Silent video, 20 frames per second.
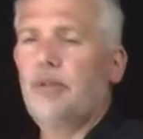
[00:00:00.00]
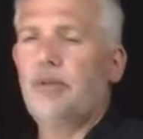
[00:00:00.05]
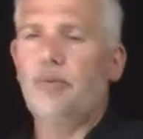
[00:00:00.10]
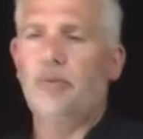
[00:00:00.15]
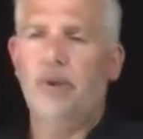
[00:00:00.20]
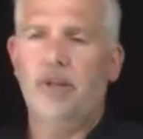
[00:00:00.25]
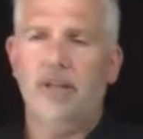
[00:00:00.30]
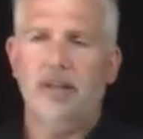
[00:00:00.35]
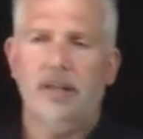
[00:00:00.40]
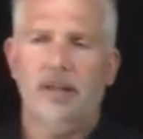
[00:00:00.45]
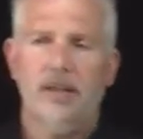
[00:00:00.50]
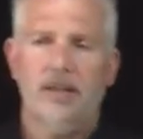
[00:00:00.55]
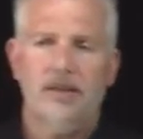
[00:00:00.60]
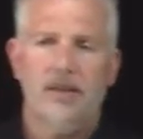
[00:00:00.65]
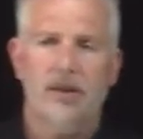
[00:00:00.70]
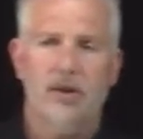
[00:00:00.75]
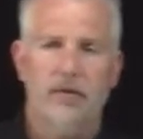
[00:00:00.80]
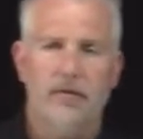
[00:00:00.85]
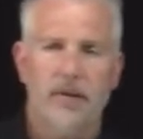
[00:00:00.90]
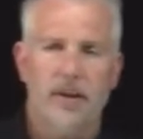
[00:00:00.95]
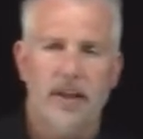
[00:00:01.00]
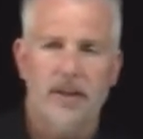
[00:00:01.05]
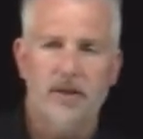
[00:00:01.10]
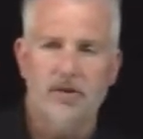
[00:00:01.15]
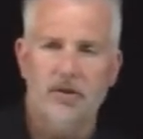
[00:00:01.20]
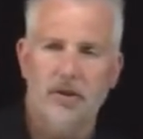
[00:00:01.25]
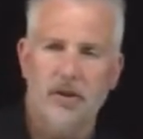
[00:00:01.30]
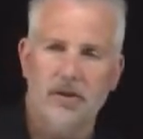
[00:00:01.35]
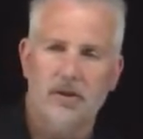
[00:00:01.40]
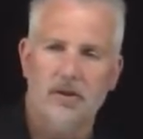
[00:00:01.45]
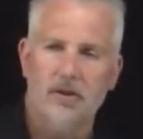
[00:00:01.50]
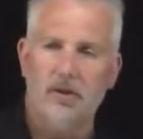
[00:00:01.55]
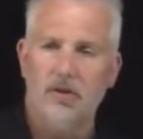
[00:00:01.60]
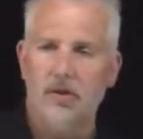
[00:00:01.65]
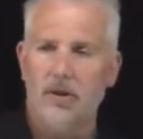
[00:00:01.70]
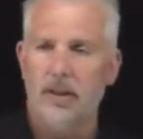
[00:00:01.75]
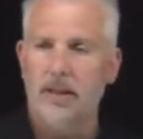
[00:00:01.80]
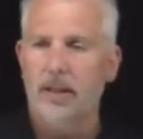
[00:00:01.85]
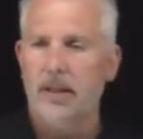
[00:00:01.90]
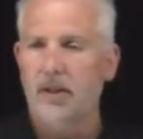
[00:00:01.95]
we need to consider of a laser, and
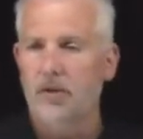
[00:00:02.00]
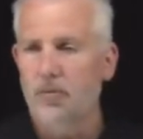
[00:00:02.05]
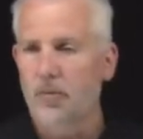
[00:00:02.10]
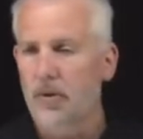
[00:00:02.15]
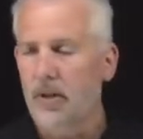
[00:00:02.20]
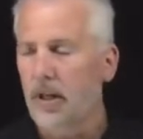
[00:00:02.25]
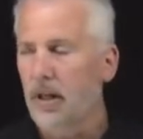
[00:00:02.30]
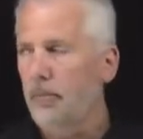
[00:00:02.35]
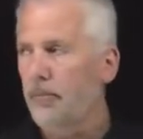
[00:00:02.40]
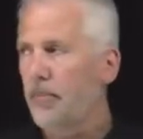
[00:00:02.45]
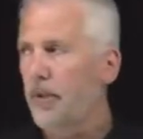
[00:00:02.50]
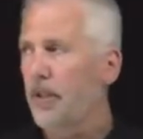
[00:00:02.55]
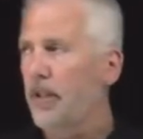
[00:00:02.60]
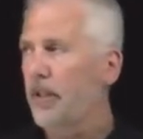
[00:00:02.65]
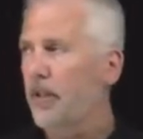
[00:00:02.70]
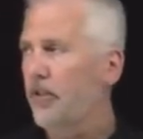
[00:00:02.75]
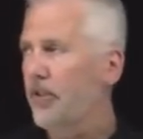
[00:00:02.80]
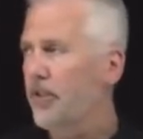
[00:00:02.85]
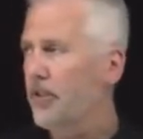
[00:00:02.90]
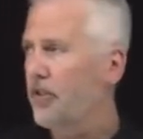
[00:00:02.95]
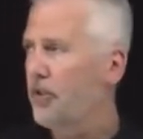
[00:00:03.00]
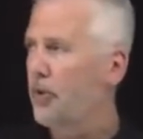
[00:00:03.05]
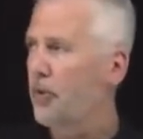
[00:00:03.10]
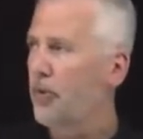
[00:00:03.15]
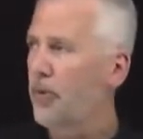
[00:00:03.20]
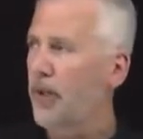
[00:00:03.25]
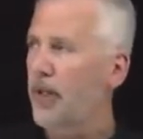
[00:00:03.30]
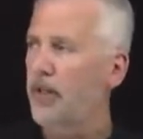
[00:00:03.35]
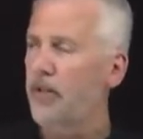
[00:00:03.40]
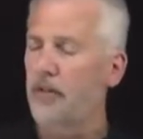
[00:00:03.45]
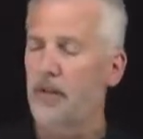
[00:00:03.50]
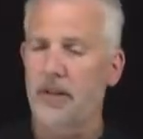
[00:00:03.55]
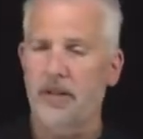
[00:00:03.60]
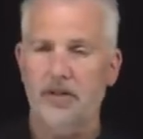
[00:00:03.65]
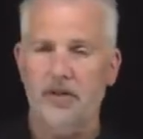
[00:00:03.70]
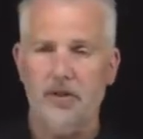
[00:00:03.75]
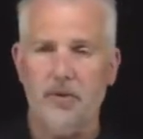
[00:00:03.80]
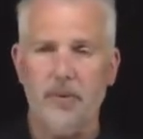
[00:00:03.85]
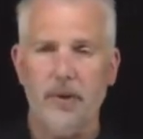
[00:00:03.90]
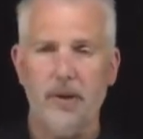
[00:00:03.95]
certainly these will not be, at least two out of
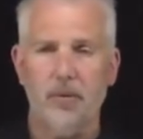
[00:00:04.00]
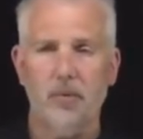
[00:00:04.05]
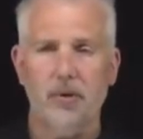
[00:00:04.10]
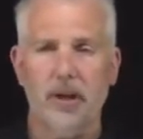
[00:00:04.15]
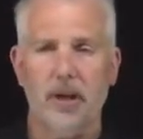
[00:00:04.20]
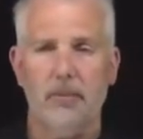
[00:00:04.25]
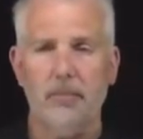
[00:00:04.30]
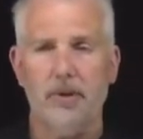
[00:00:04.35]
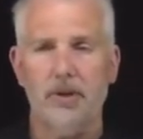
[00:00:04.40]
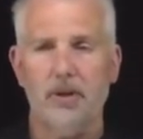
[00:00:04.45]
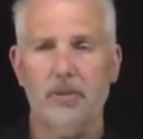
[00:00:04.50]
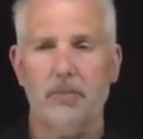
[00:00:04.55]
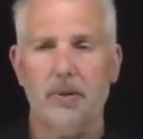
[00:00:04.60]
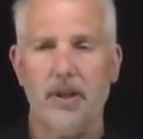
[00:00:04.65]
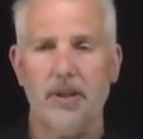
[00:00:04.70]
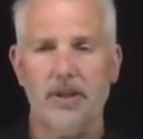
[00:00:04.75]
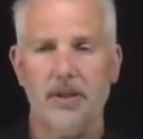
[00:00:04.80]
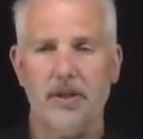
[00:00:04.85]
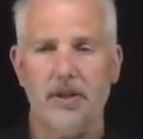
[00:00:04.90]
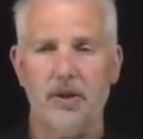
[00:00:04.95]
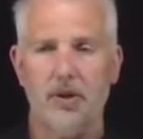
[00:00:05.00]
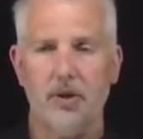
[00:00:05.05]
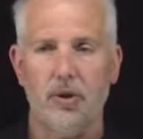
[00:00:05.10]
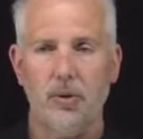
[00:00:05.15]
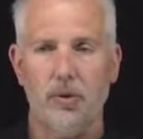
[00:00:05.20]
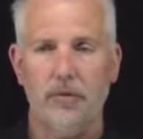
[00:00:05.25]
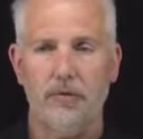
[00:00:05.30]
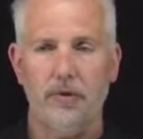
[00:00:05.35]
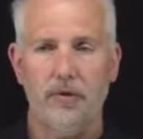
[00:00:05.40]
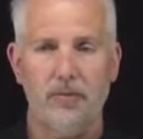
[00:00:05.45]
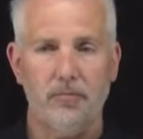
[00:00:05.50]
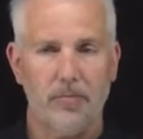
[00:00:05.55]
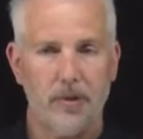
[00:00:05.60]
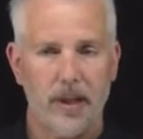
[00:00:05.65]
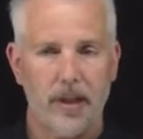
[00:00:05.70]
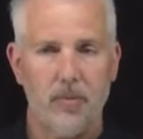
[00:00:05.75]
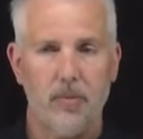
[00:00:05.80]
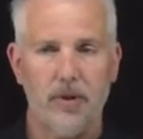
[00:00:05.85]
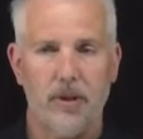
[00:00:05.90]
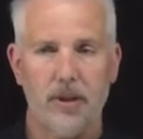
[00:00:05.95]
these three will not be surprising to you if you've
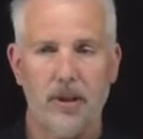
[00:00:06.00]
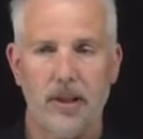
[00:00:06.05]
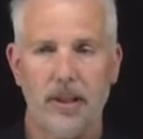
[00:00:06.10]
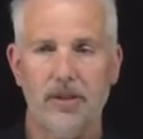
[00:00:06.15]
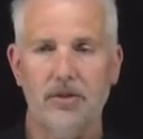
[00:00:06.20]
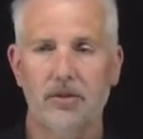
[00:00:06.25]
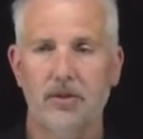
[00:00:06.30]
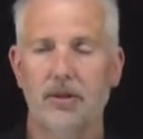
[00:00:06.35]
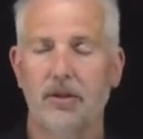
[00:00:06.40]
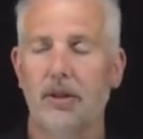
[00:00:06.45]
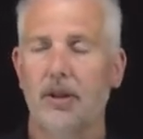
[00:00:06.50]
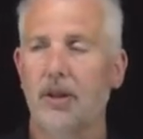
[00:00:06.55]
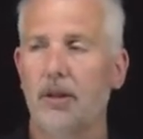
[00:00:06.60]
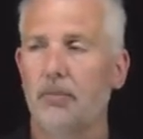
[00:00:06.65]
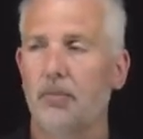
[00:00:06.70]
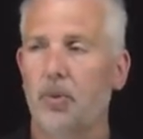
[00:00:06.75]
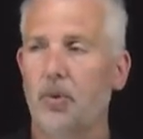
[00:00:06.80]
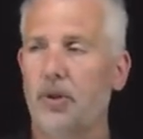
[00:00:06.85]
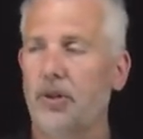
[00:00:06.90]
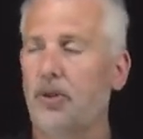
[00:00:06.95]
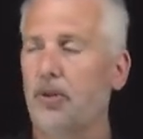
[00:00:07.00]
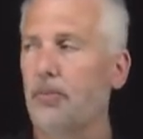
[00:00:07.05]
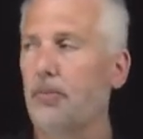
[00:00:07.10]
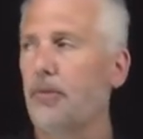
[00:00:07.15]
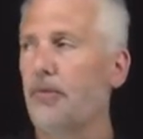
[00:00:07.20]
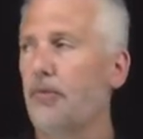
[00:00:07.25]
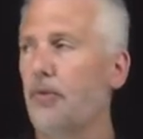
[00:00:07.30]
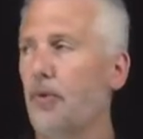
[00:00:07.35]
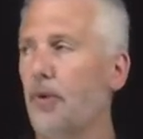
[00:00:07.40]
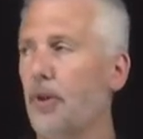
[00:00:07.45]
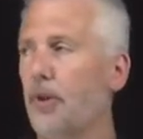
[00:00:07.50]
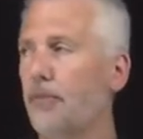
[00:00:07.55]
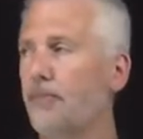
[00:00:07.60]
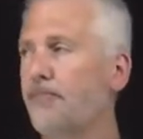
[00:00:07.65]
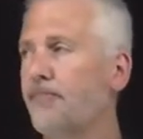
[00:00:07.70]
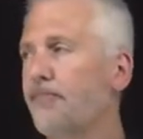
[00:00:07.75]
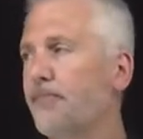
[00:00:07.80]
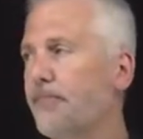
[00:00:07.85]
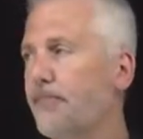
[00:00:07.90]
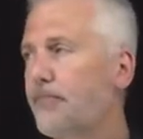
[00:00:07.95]
played with a laser pointer before.
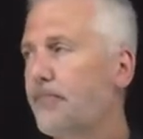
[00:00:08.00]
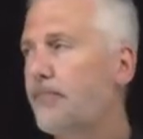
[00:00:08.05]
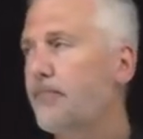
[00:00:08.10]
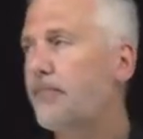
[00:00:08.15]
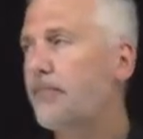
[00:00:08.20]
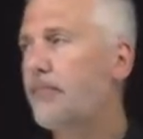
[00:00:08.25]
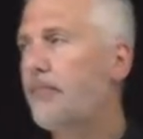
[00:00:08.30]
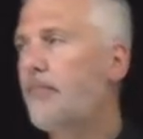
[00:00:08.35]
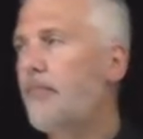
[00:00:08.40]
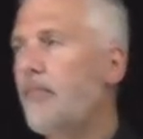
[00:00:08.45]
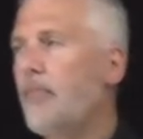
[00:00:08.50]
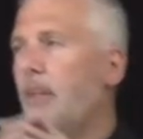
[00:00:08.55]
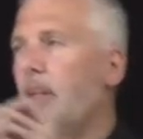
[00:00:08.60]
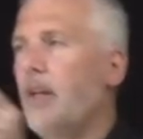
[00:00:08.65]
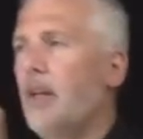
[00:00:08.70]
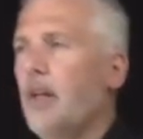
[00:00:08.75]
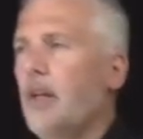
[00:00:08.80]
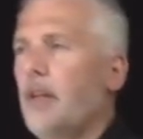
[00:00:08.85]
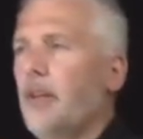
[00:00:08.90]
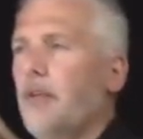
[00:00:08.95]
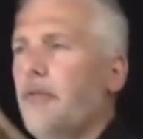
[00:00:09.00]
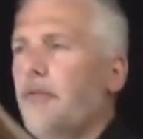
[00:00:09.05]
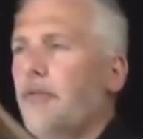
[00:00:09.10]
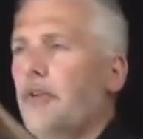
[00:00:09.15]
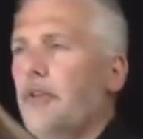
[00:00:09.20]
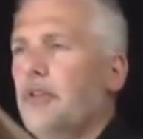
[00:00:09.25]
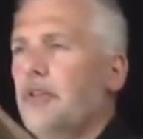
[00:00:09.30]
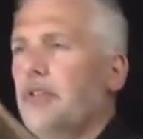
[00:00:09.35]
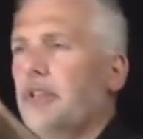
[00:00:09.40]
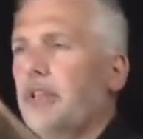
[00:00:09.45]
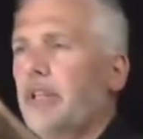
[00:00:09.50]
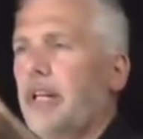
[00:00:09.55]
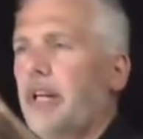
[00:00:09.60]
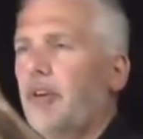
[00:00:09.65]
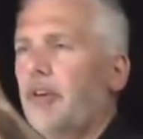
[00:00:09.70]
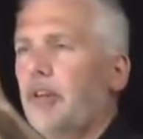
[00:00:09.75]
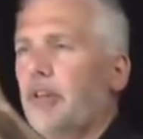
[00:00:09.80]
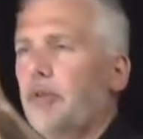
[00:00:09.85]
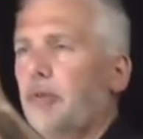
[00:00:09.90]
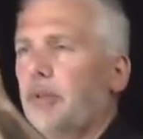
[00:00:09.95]
The first
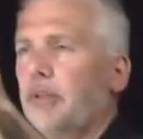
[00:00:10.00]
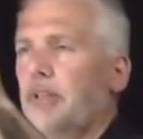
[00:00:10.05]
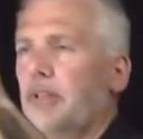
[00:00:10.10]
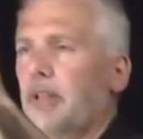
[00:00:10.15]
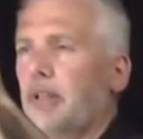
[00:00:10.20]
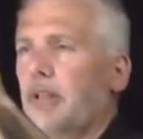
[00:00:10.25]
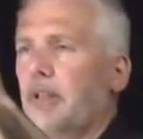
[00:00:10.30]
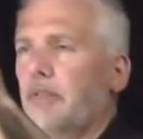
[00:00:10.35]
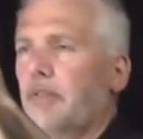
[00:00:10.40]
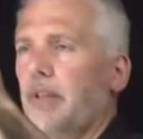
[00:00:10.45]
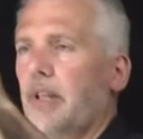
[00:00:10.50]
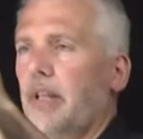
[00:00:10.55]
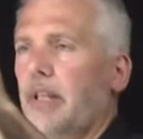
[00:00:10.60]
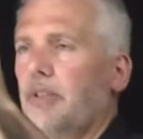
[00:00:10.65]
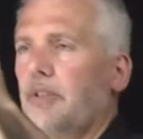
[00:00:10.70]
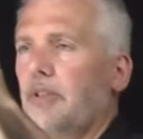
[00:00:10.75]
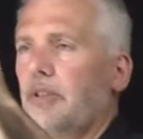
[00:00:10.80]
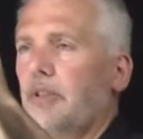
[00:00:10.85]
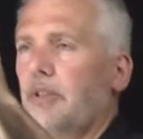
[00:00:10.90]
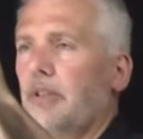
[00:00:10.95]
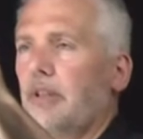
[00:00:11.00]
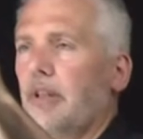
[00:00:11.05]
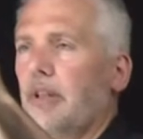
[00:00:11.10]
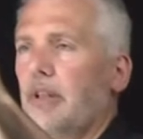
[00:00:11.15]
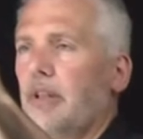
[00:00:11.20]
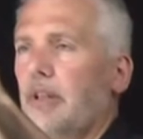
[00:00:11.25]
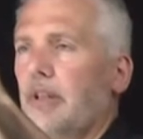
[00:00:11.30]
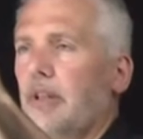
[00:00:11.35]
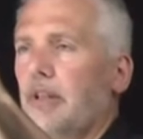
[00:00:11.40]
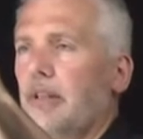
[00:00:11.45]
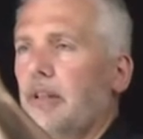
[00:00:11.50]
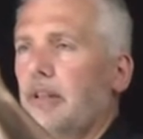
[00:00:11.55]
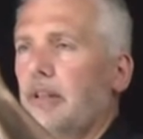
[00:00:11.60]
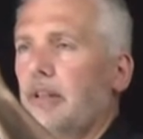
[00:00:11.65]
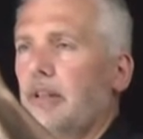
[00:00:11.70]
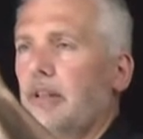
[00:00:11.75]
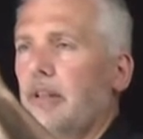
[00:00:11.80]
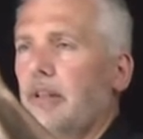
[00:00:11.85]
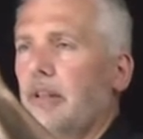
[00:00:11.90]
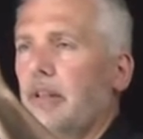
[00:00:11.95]
characteristic of a laser uh,
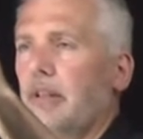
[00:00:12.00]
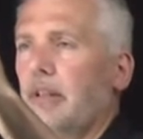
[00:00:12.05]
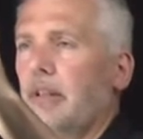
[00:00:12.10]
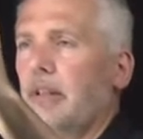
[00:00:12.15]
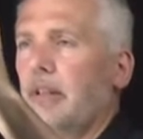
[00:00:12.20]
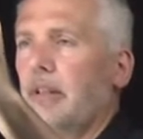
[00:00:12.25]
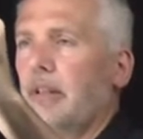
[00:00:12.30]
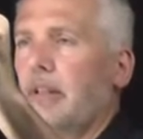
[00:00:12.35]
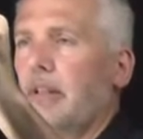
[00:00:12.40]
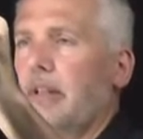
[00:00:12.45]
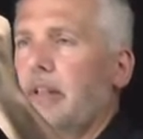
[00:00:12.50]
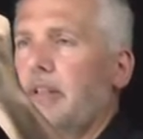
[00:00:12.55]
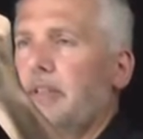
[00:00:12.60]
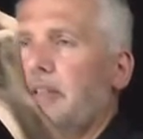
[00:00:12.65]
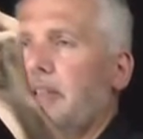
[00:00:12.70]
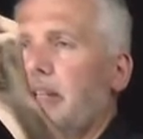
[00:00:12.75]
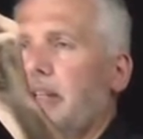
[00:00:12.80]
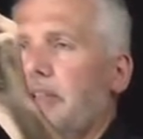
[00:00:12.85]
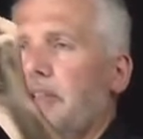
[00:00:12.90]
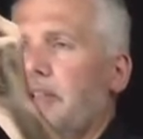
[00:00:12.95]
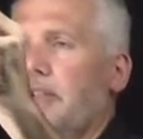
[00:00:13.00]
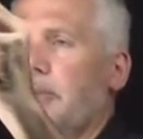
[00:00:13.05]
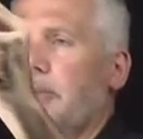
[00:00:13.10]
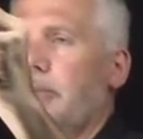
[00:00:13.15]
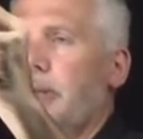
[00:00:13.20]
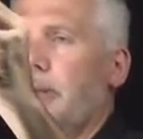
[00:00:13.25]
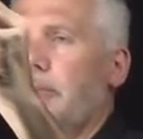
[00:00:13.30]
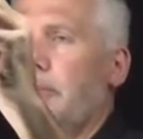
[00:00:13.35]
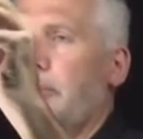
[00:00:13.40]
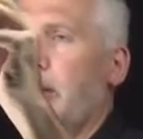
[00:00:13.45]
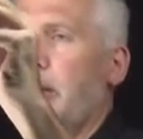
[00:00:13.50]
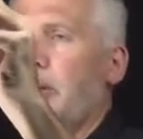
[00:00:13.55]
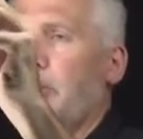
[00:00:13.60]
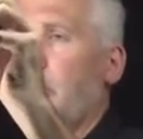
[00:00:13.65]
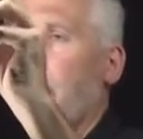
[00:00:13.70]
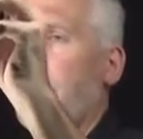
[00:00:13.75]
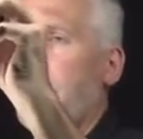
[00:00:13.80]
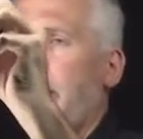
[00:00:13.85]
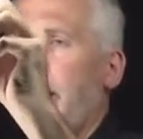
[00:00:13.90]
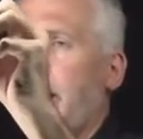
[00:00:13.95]
is that it's going to be a
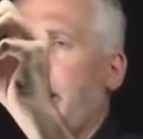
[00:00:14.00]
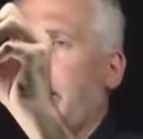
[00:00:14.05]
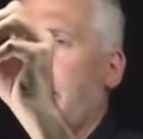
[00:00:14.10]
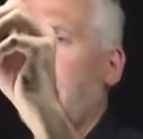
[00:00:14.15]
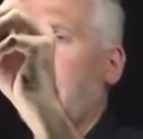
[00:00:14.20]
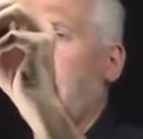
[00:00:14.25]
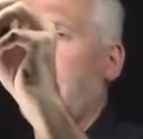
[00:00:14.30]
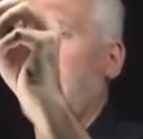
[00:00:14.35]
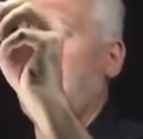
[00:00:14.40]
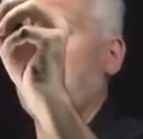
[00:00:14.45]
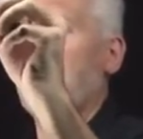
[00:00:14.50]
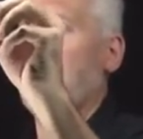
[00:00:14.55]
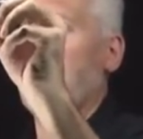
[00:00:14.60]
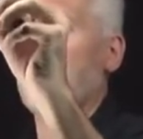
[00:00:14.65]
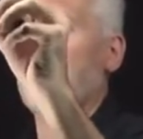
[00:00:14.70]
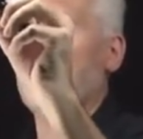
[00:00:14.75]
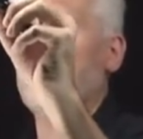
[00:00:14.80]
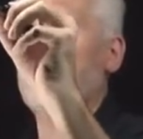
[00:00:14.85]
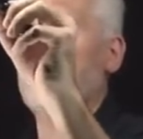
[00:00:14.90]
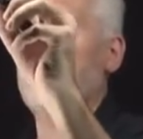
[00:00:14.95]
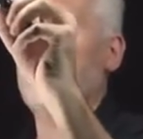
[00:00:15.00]
monochromatic light source.